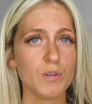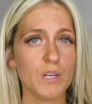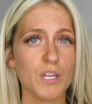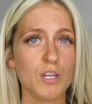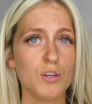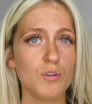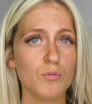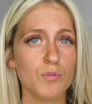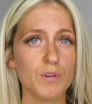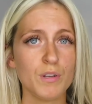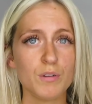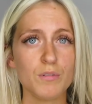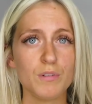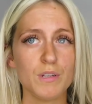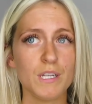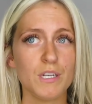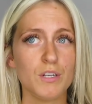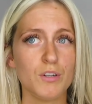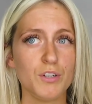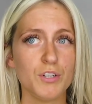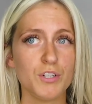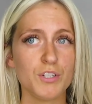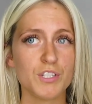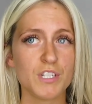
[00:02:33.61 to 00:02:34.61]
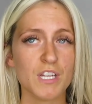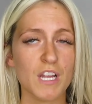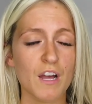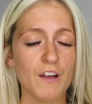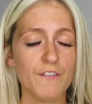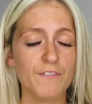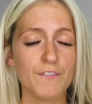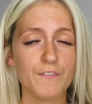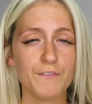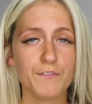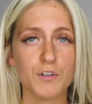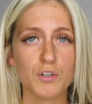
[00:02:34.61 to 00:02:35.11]
You're only going to annoy
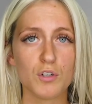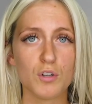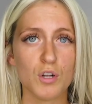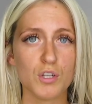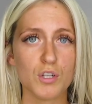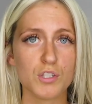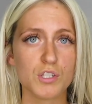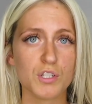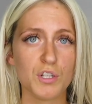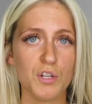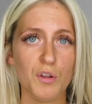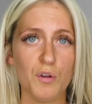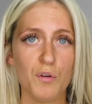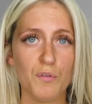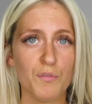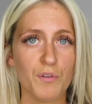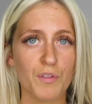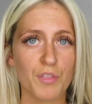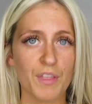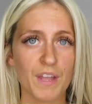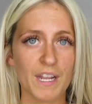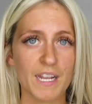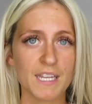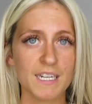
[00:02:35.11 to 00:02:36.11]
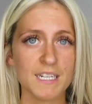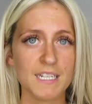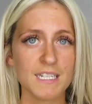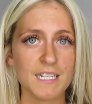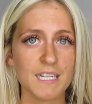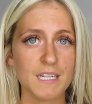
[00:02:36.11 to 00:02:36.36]
yourself if you're constantly overthinking it.